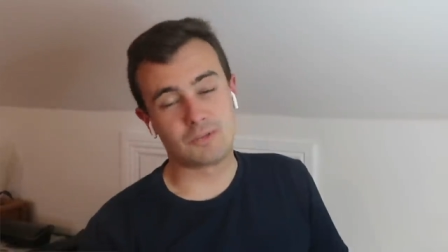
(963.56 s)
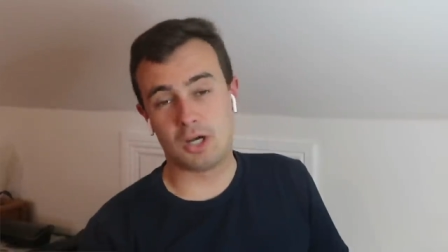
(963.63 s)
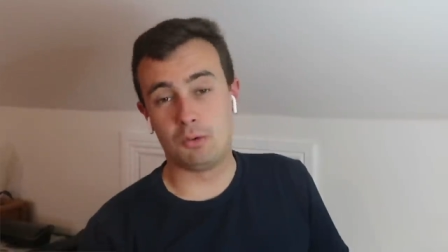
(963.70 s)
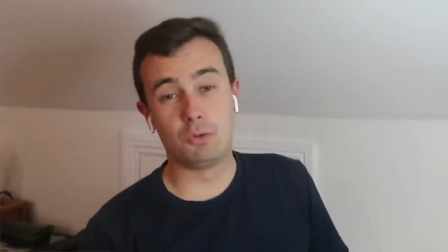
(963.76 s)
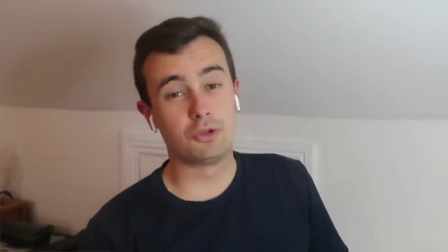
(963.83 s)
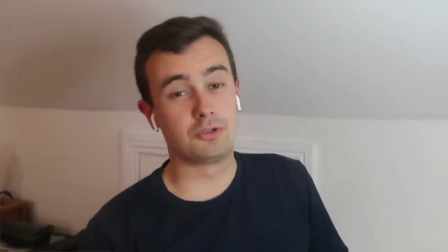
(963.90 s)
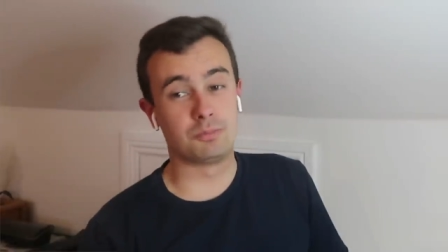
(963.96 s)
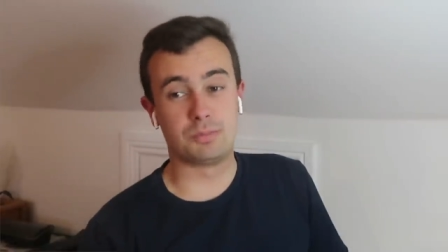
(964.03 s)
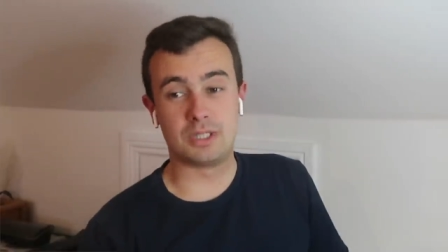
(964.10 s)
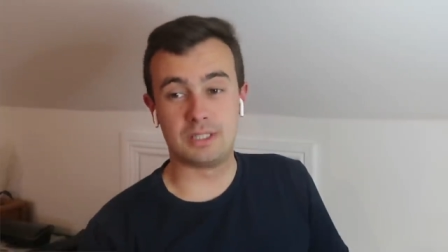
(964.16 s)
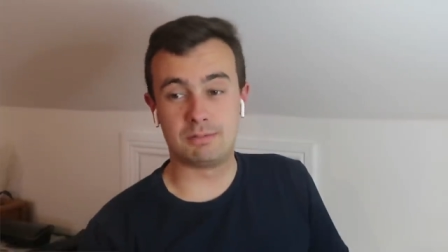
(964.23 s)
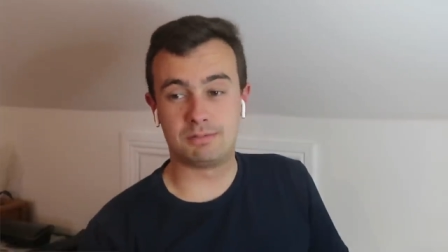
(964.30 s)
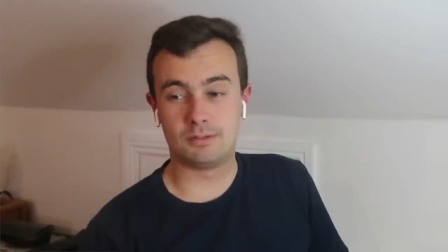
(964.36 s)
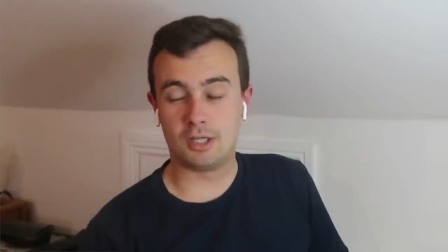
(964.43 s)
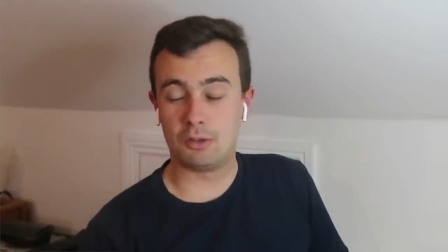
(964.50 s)
I wouldn't
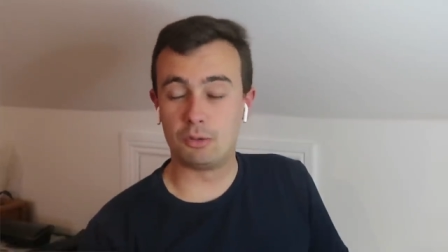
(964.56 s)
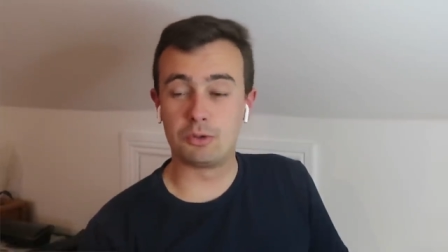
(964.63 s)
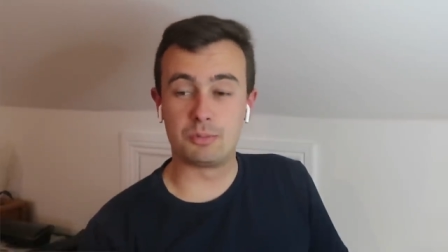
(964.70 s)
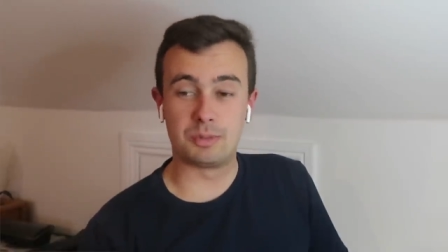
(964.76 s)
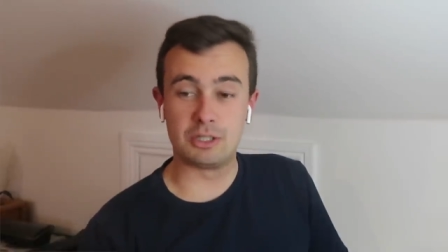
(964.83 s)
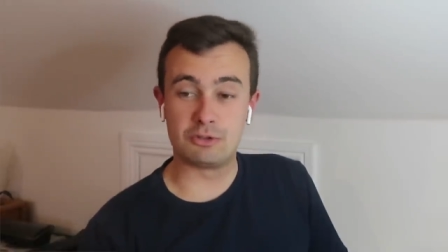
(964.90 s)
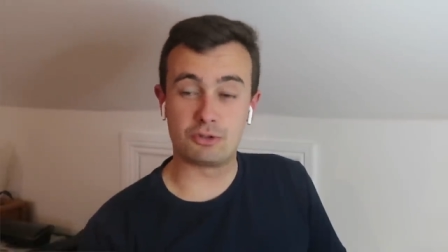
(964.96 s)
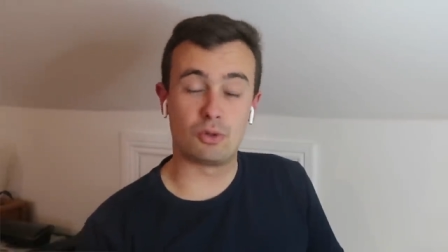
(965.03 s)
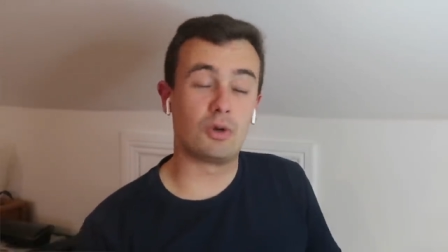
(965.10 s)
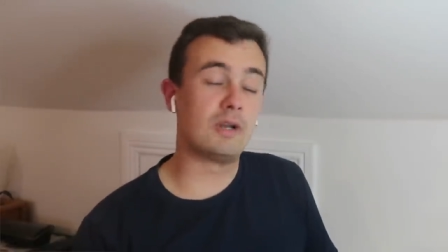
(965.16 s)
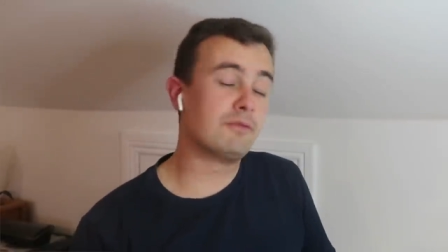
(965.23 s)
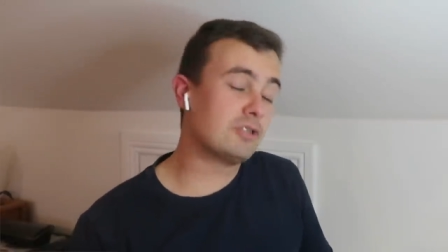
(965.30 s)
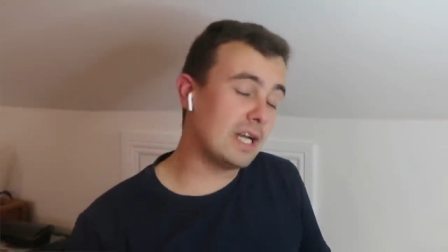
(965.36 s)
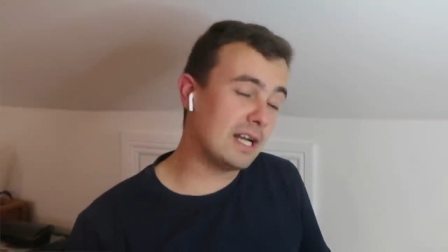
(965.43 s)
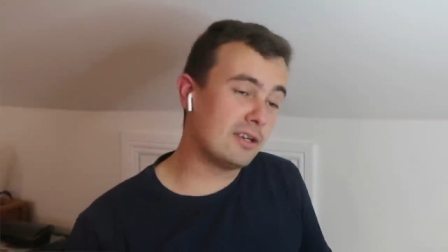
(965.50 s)
be I wouldn't be sure.
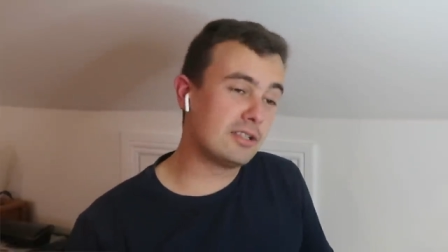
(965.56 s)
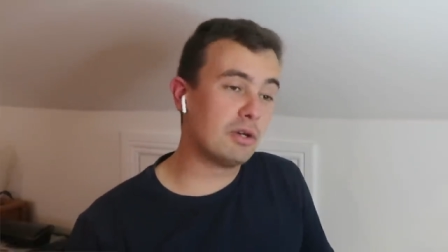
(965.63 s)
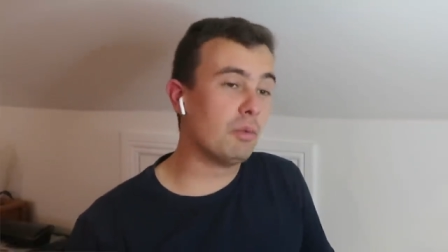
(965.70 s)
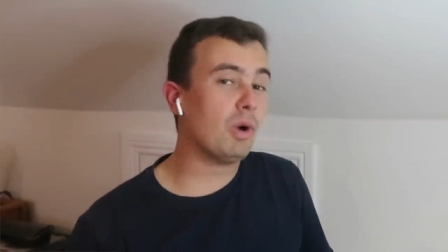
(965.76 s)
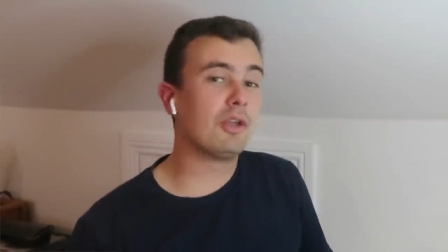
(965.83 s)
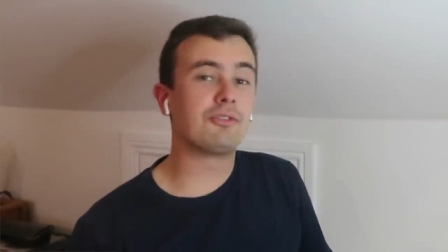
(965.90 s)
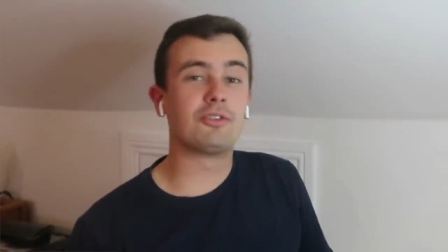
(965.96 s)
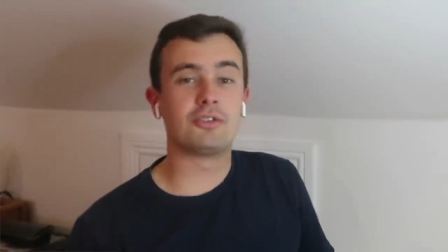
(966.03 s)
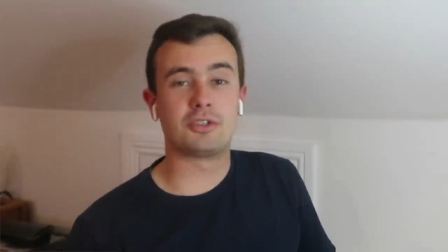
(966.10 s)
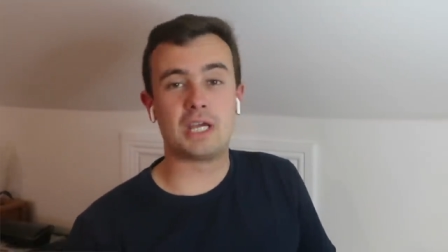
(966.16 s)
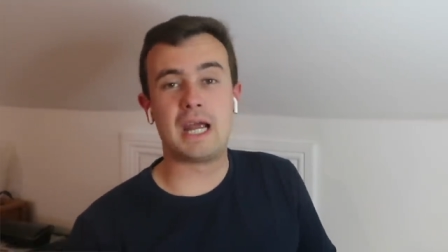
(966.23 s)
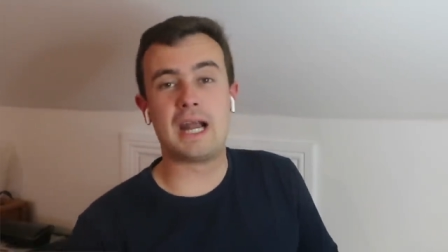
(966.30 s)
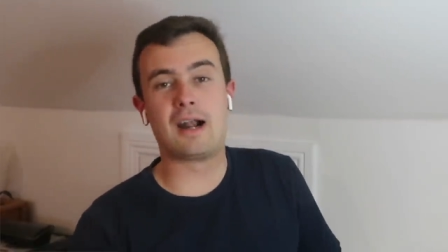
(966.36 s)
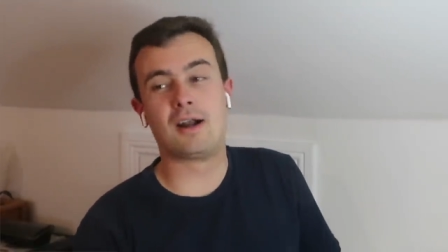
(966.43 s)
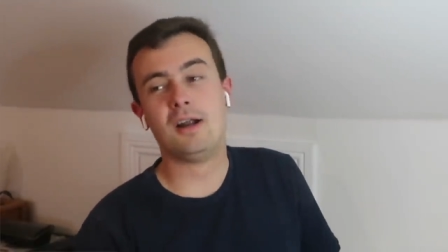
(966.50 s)
If Janidil wasn't
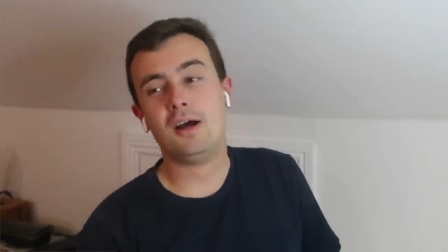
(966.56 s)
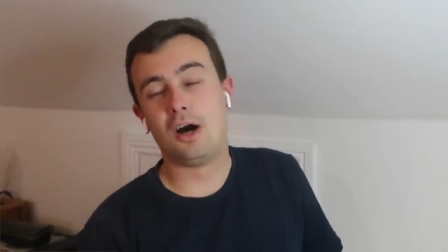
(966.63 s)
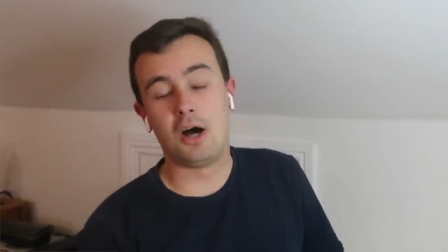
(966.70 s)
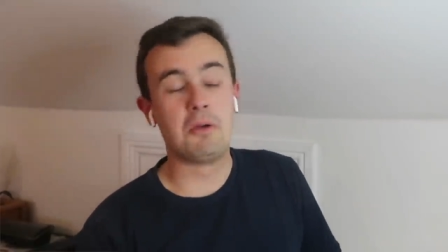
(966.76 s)
there,